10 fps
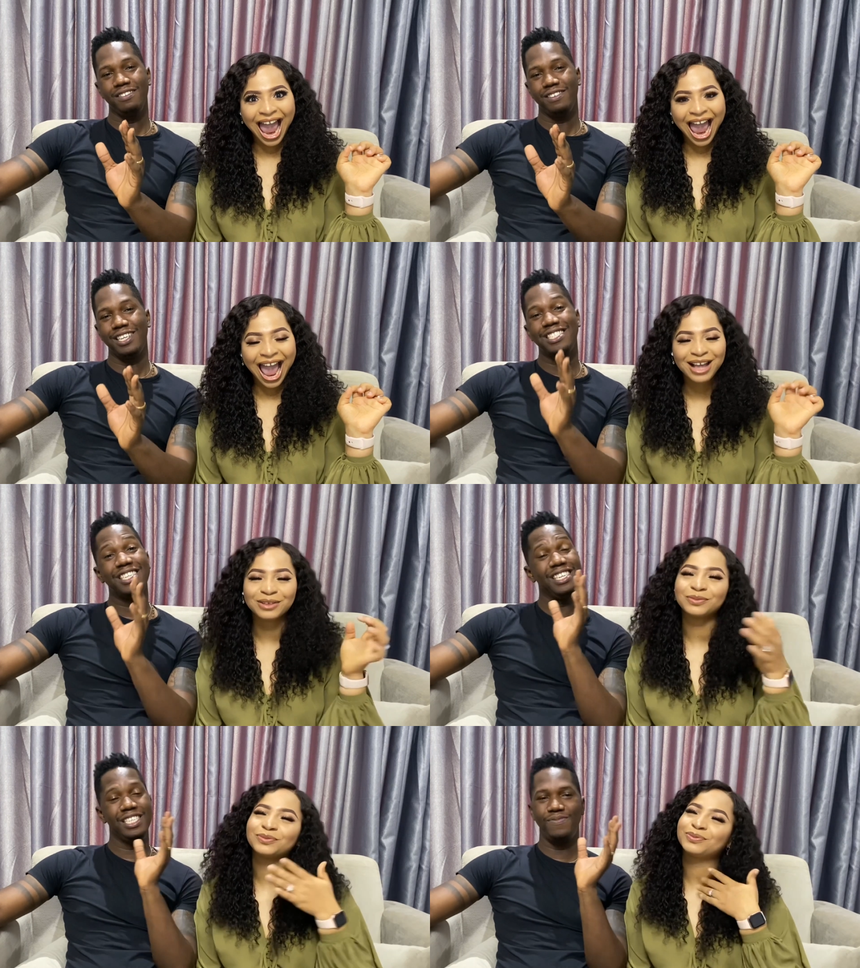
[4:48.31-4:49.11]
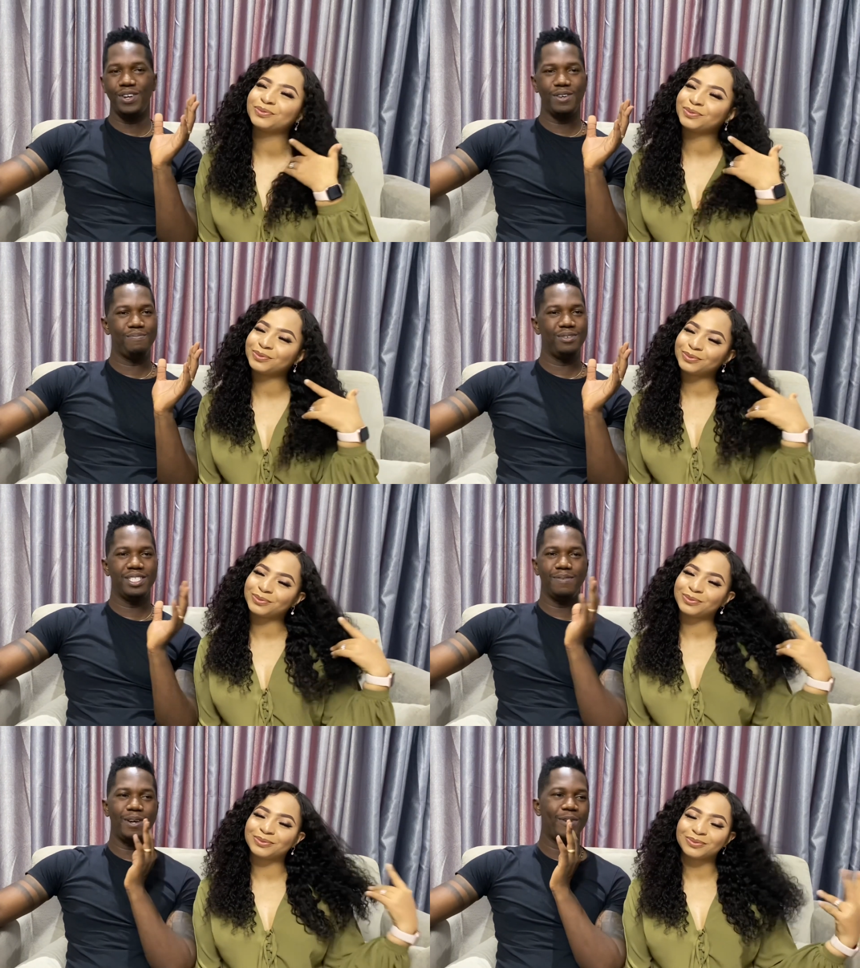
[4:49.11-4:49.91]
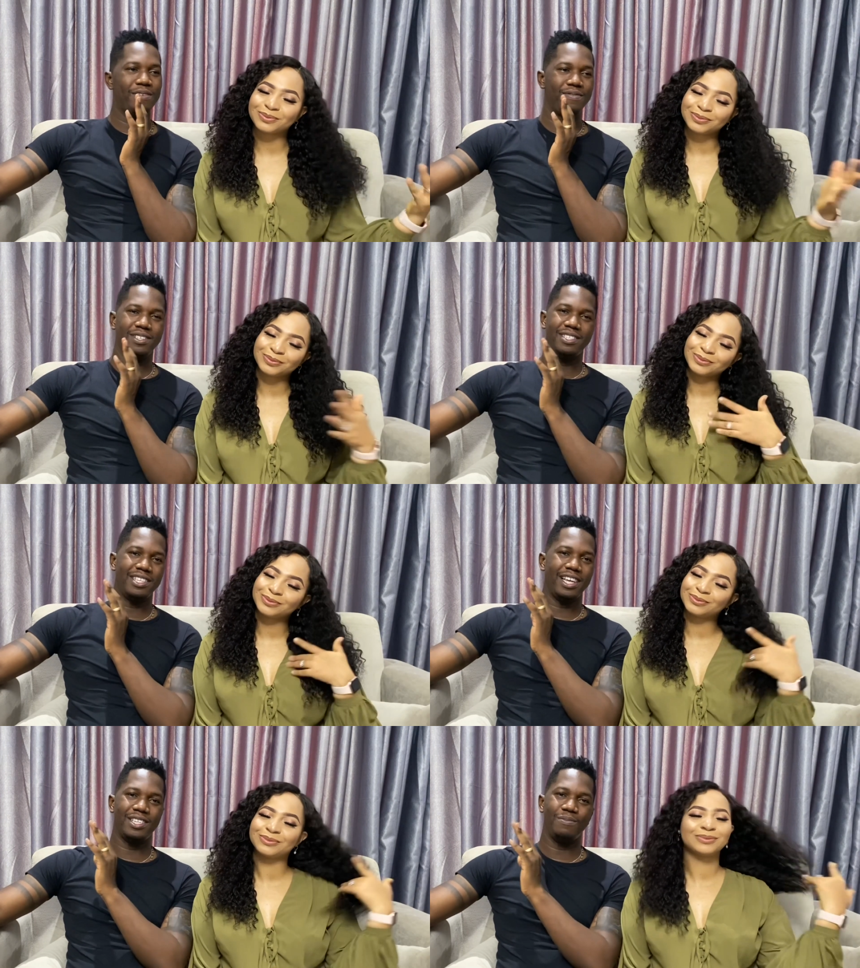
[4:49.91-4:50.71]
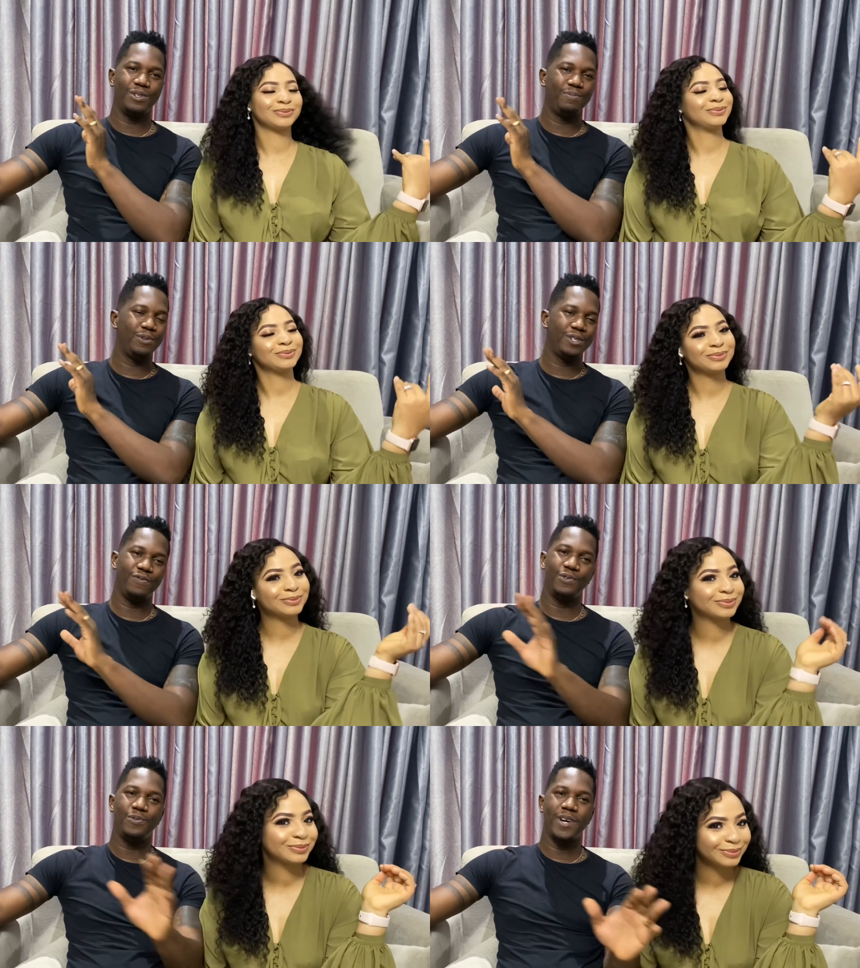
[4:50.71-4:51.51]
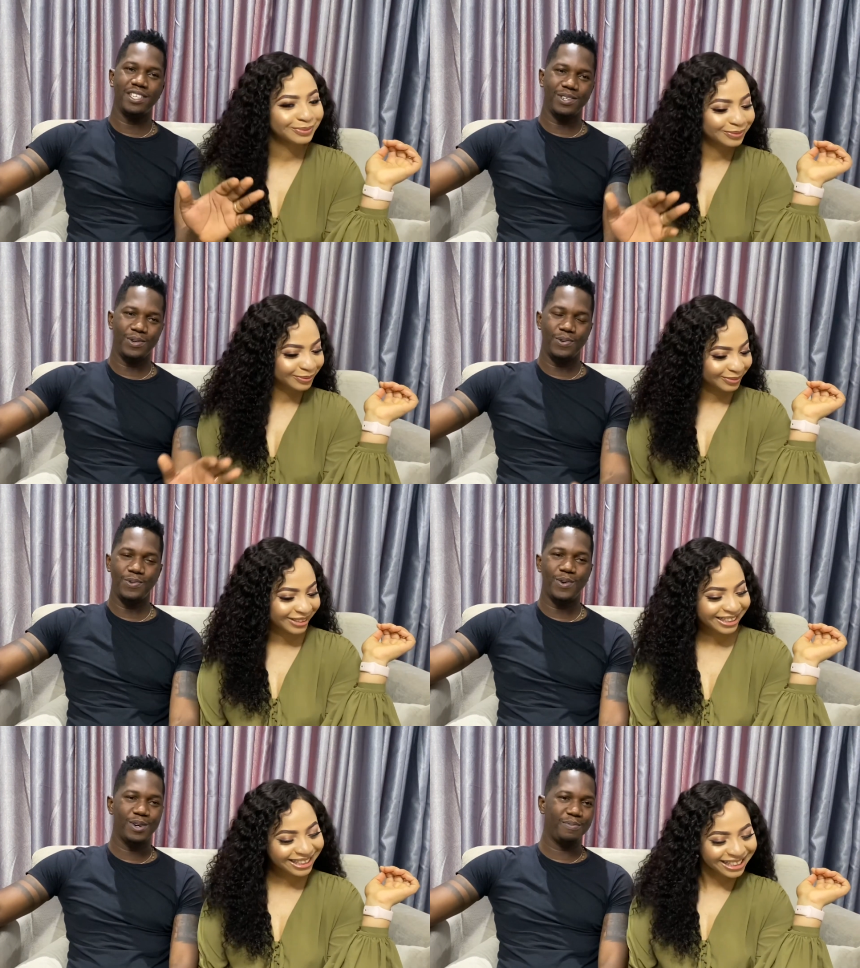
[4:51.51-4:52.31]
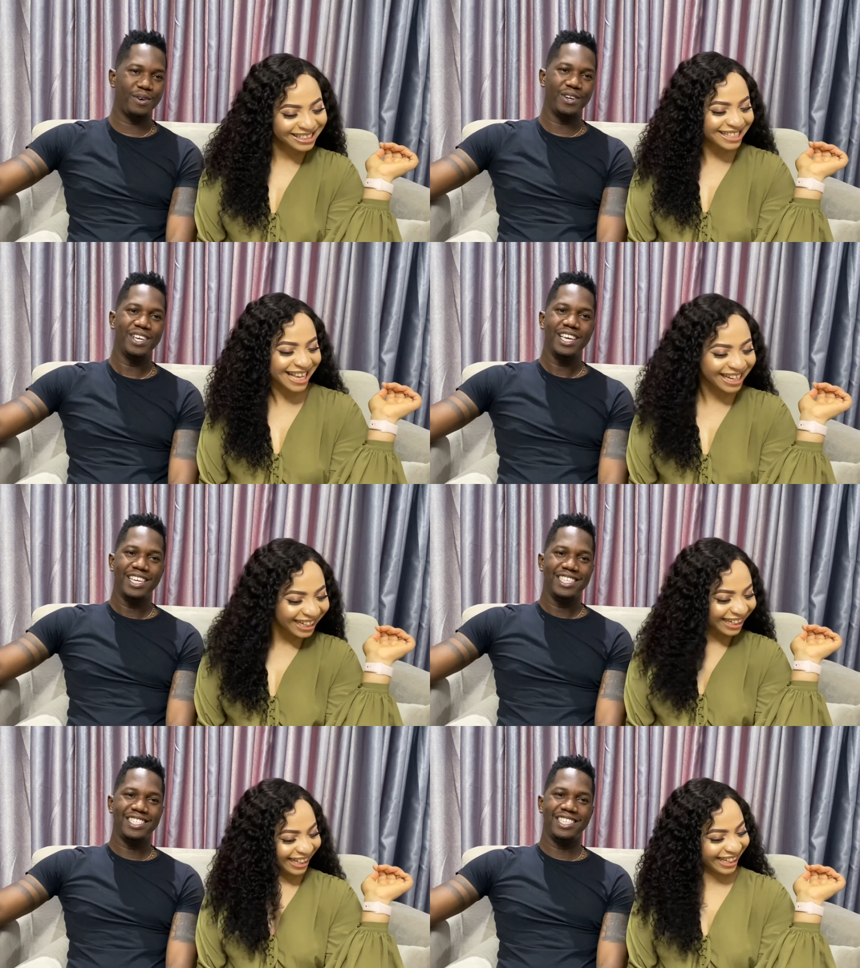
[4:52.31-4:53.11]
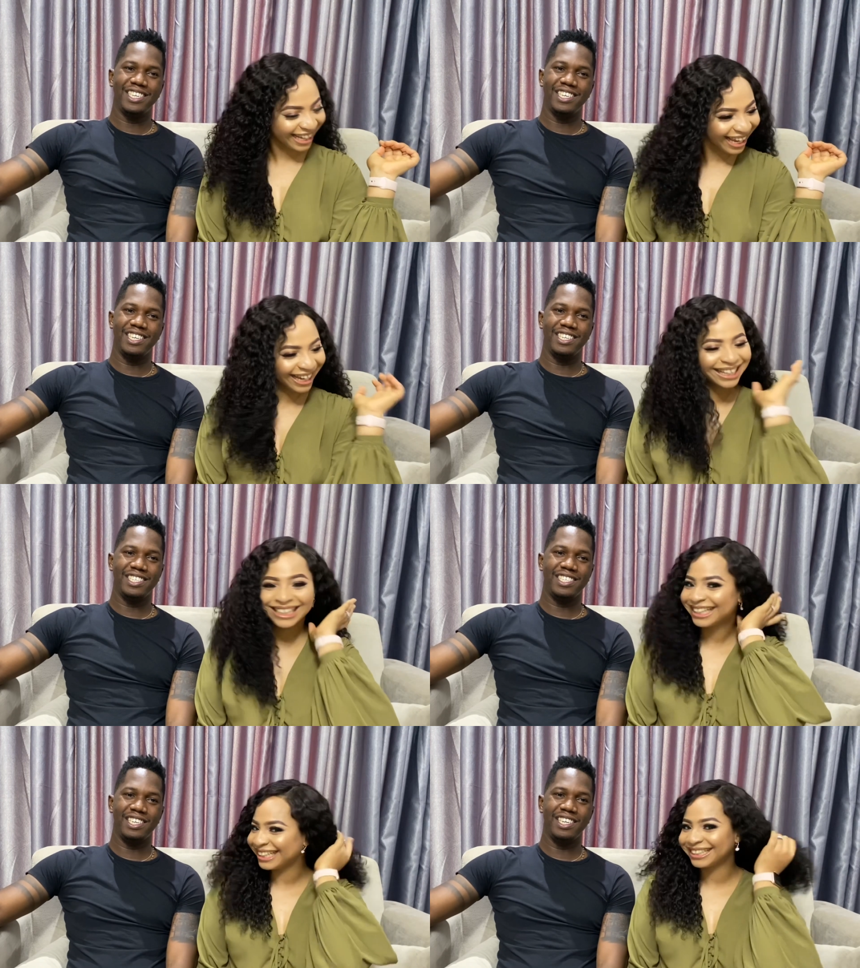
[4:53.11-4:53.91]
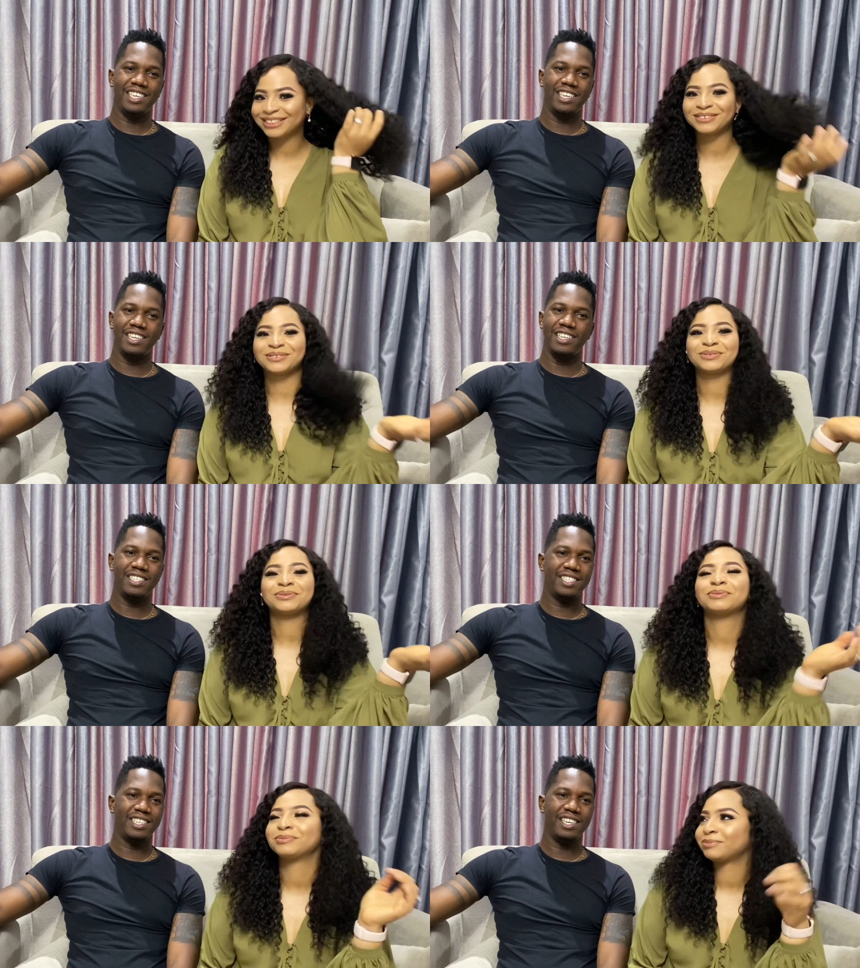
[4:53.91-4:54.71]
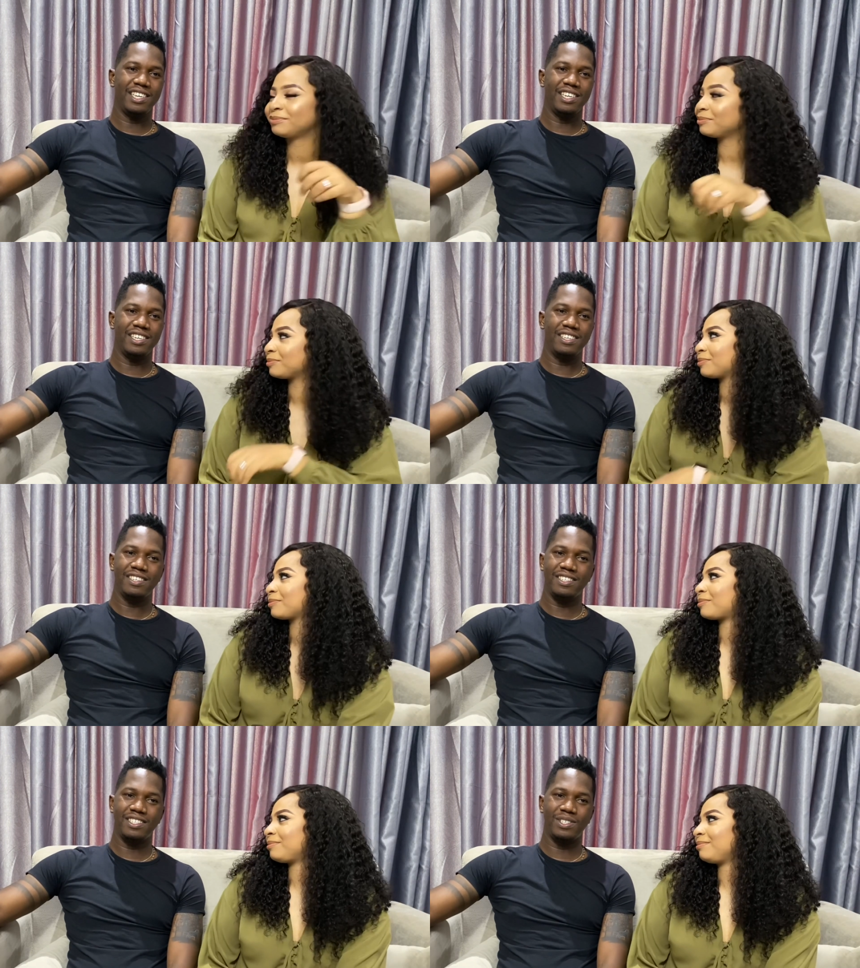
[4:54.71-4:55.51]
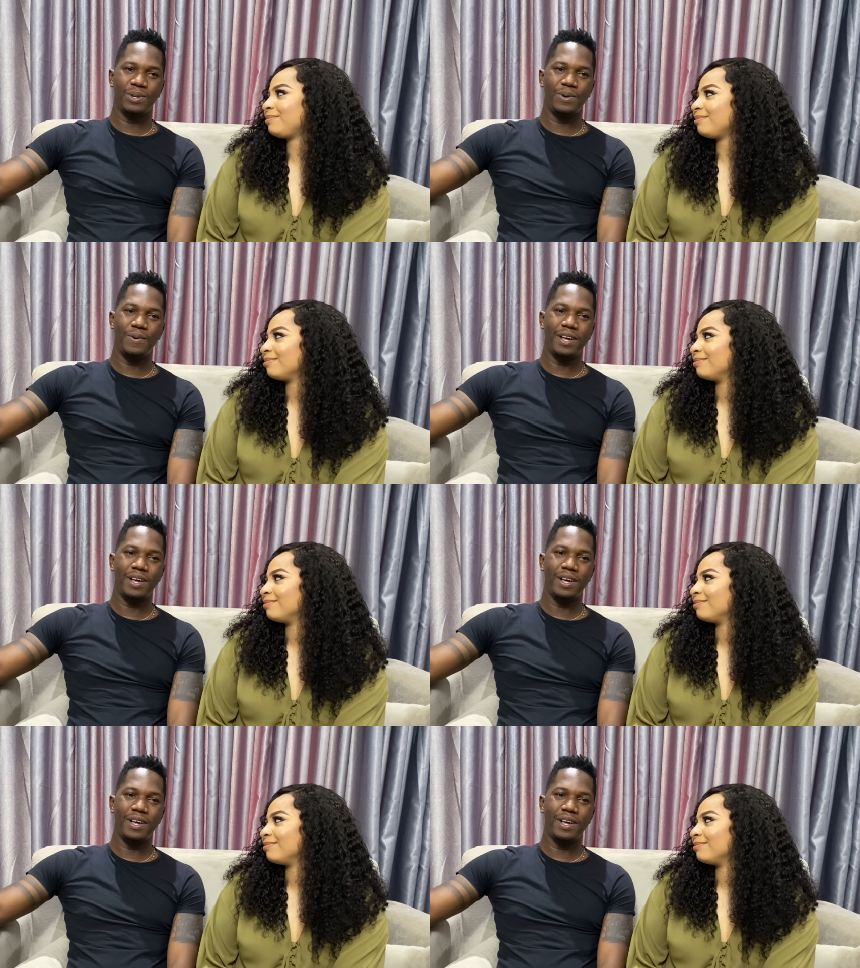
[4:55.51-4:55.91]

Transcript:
Speaker 1: She is very pretty. My wife is like the most beautiful woman in the whole world. But she, she, she. So